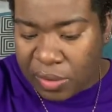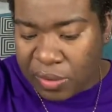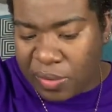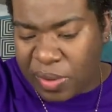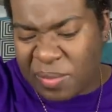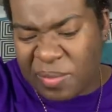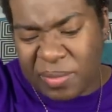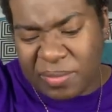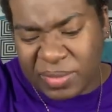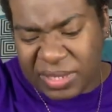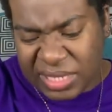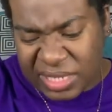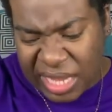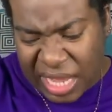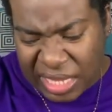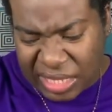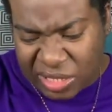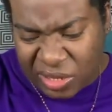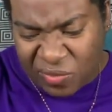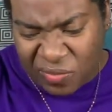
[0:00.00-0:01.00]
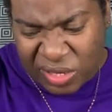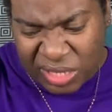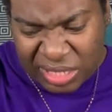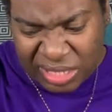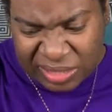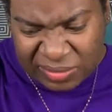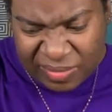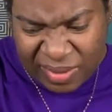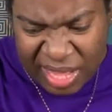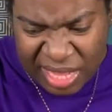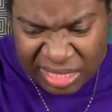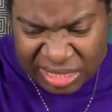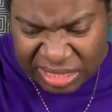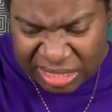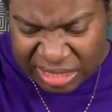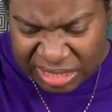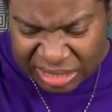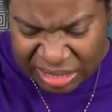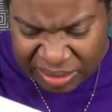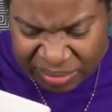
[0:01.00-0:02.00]
let me start out with the smart
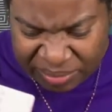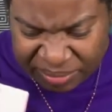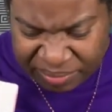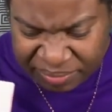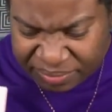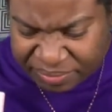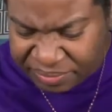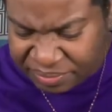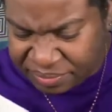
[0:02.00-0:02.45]
thing then.